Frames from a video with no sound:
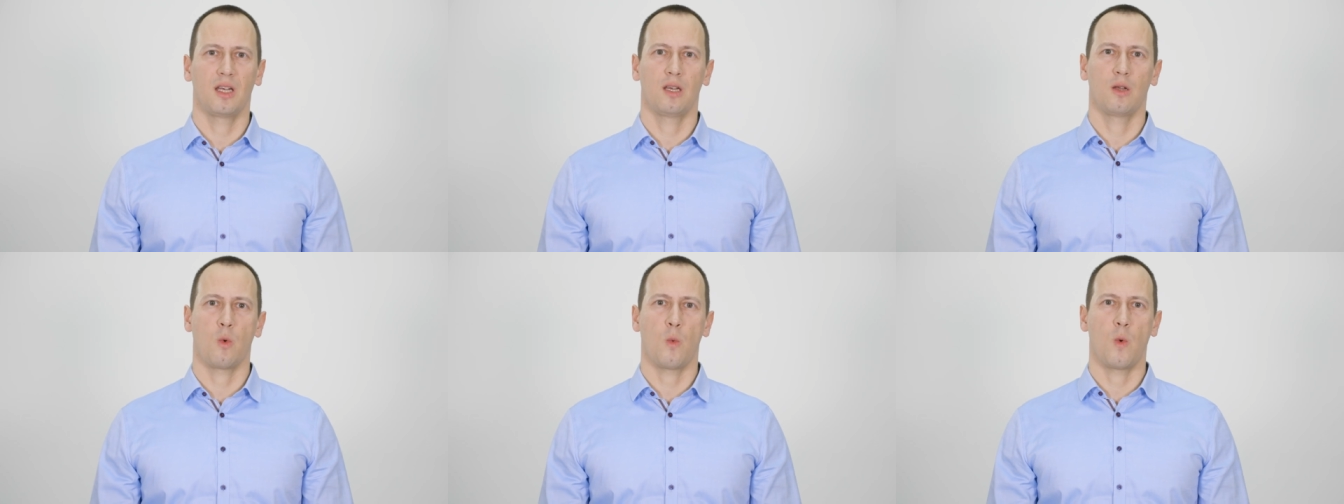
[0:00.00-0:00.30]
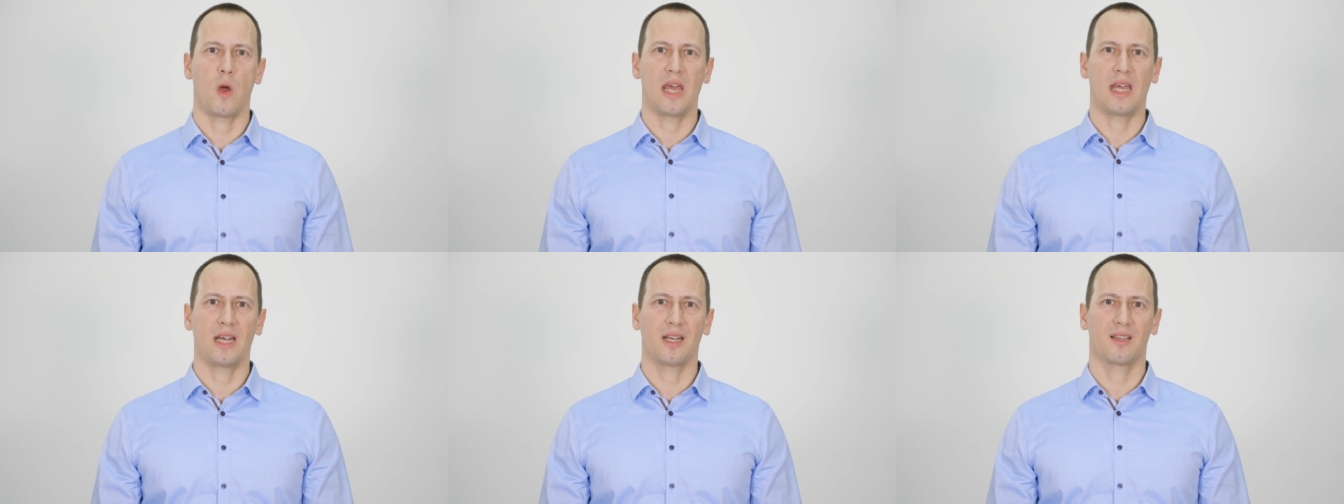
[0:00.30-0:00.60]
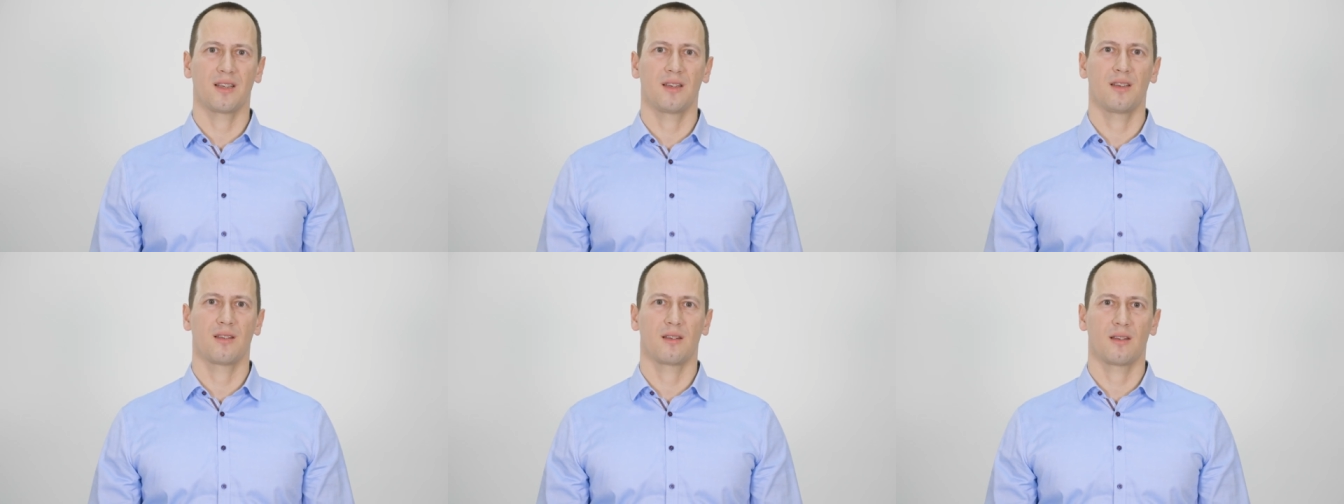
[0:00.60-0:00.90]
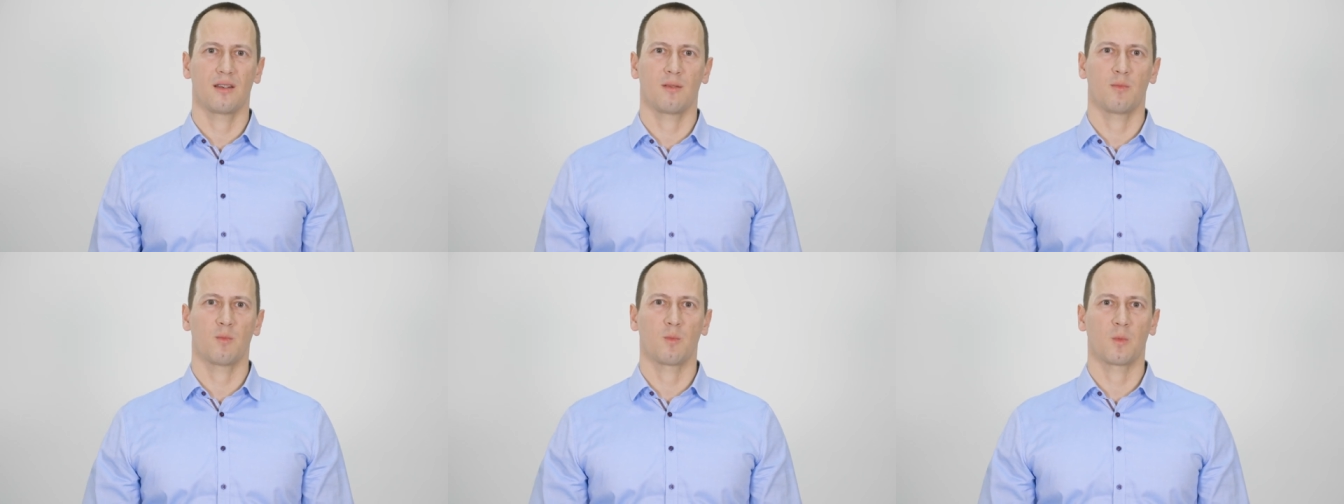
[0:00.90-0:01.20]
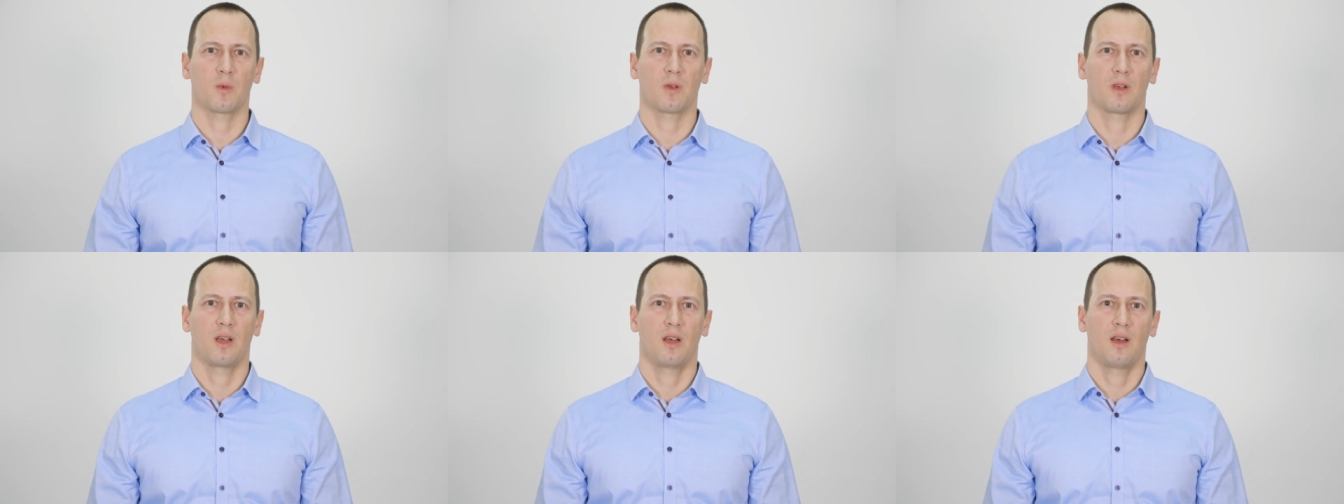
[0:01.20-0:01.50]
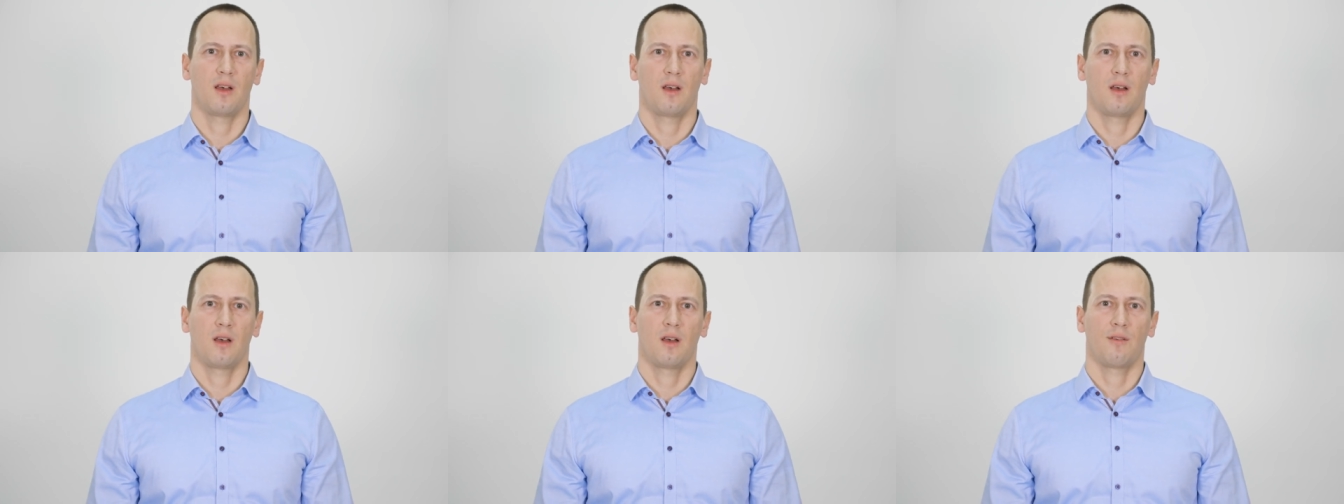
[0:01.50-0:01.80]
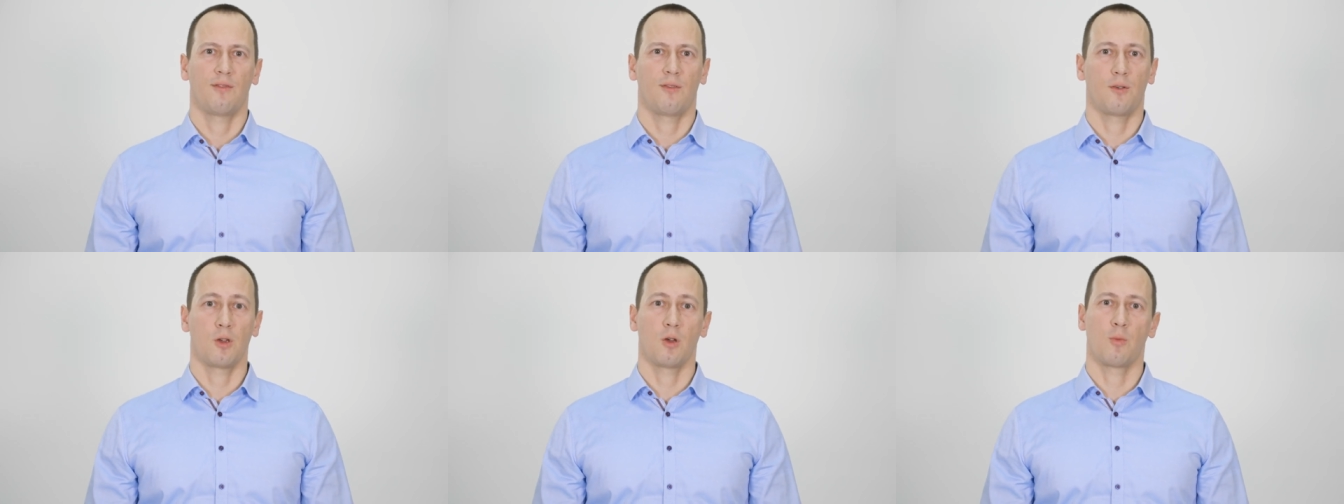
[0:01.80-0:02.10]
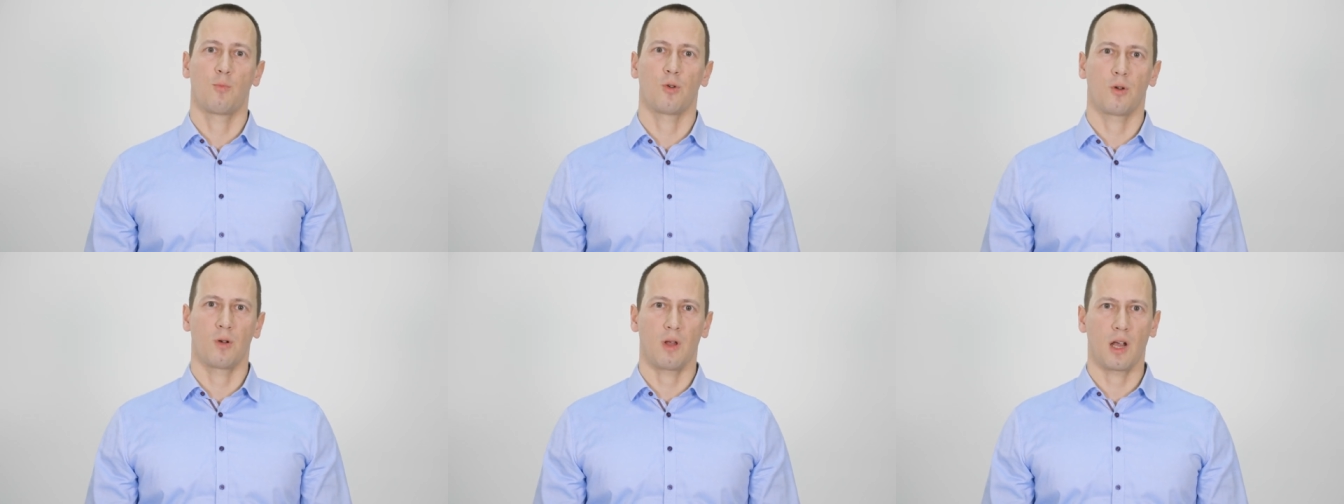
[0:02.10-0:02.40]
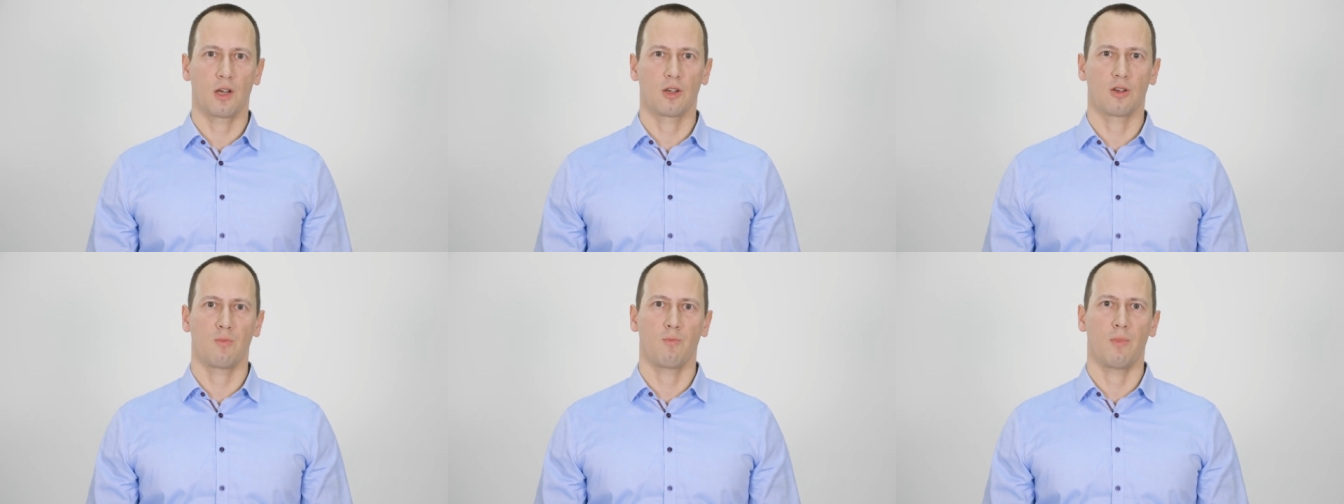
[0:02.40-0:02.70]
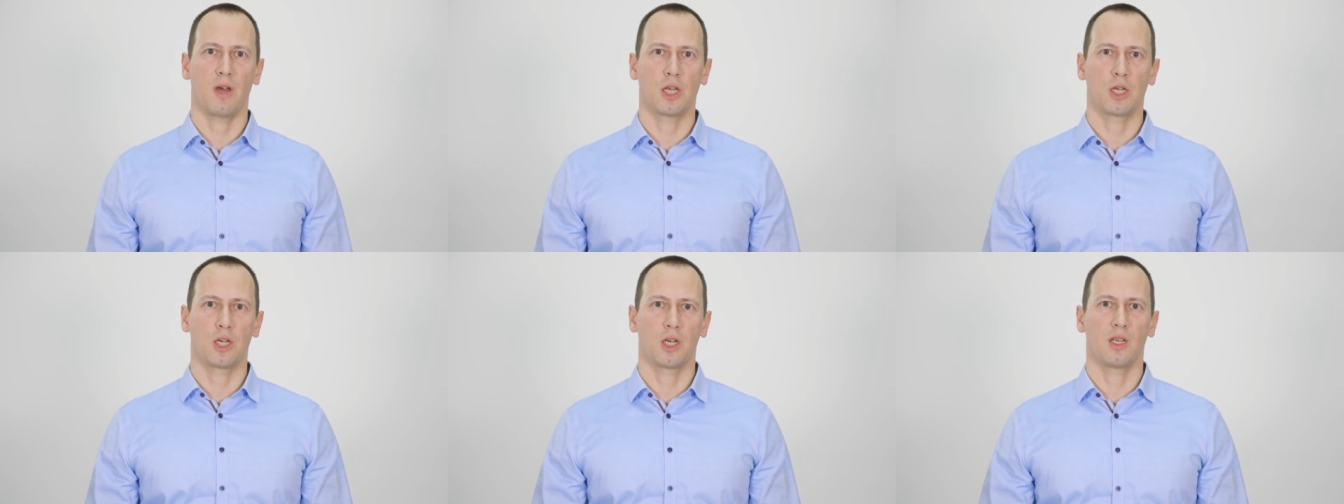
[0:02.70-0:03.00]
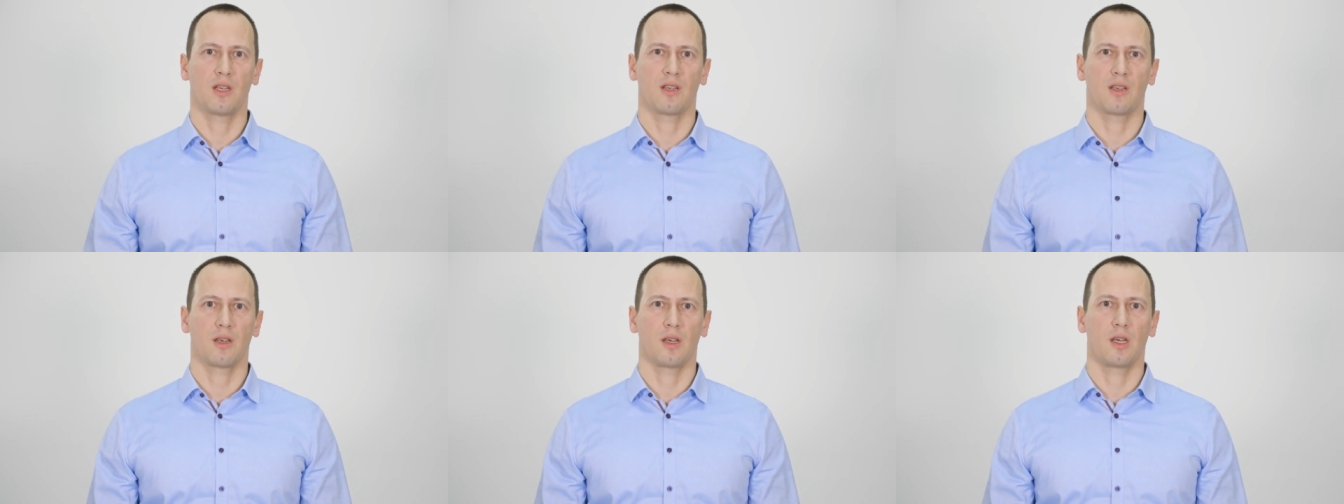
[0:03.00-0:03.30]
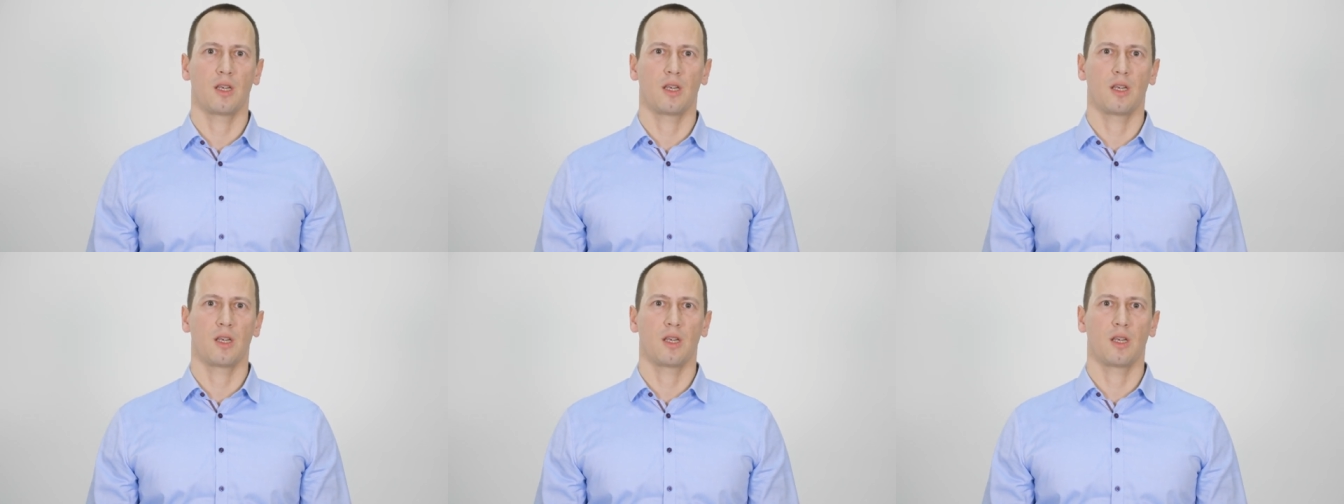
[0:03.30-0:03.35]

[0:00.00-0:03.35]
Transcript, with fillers: in your weighing system for your production batches